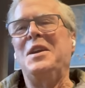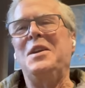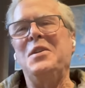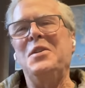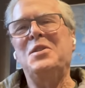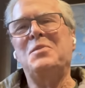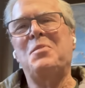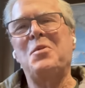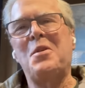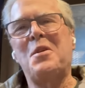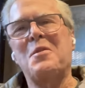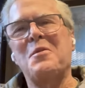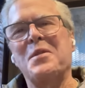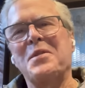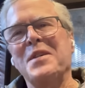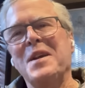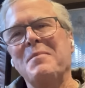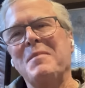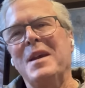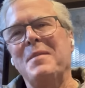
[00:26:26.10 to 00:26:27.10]
got a huge
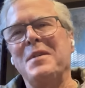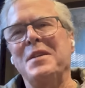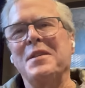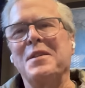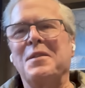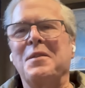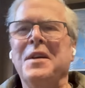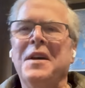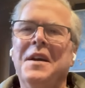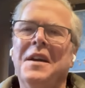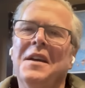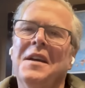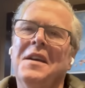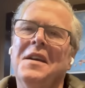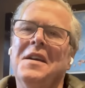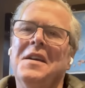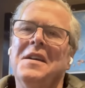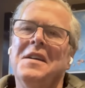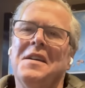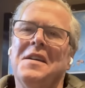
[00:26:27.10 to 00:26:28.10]
border with them. Maybe they'll,
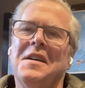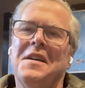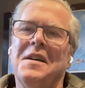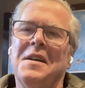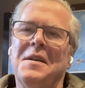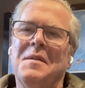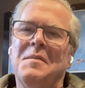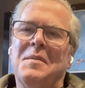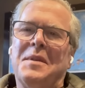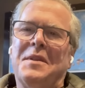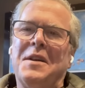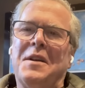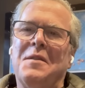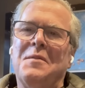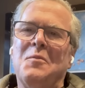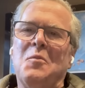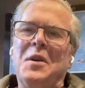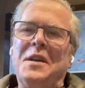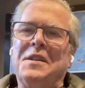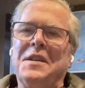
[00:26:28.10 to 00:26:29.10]
mm-hmm. uh, with
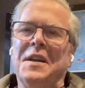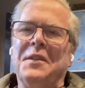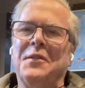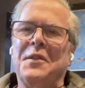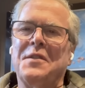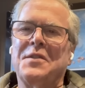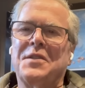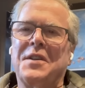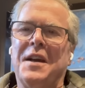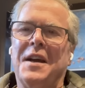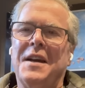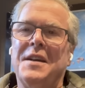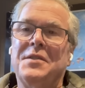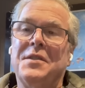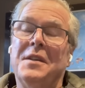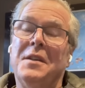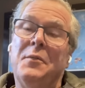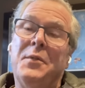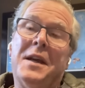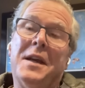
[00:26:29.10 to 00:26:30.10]
their one tenth our
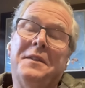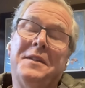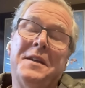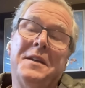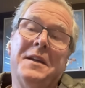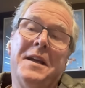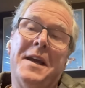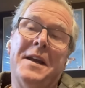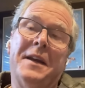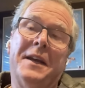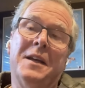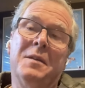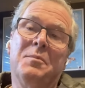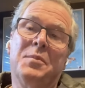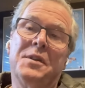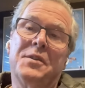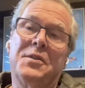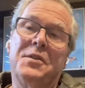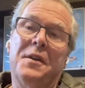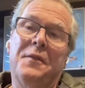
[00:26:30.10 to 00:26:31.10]
size, and then we've got the Atlantic
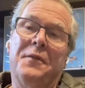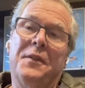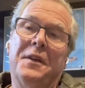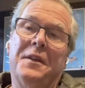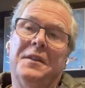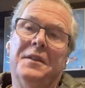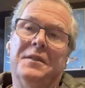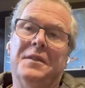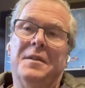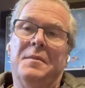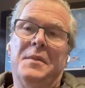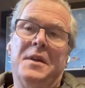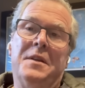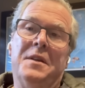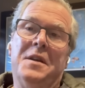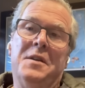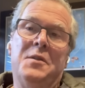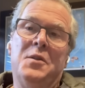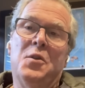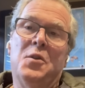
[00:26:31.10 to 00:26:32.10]
and Pacific. I
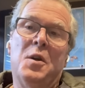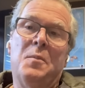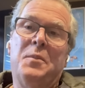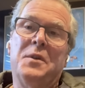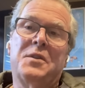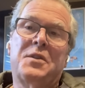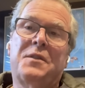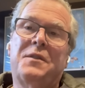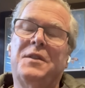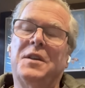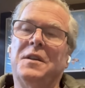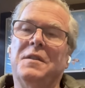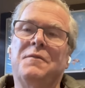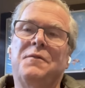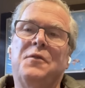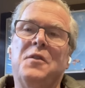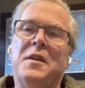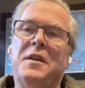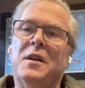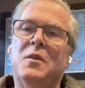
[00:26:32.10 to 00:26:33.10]
mean, Europe is
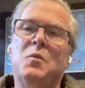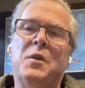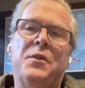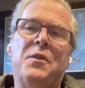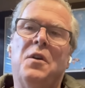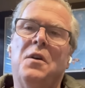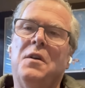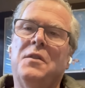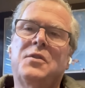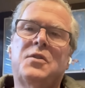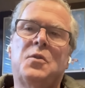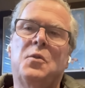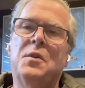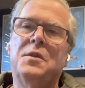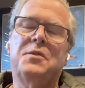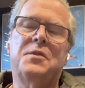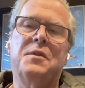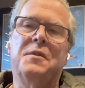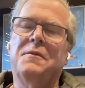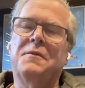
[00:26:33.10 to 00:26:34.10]
confronted with all
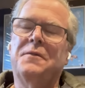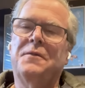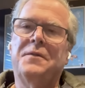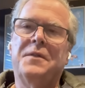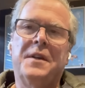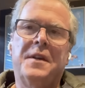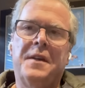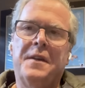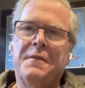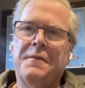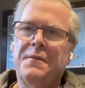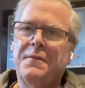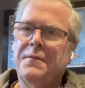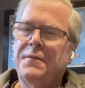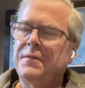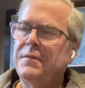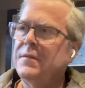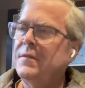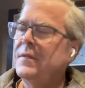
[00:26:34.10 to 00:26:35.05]
sorts of, of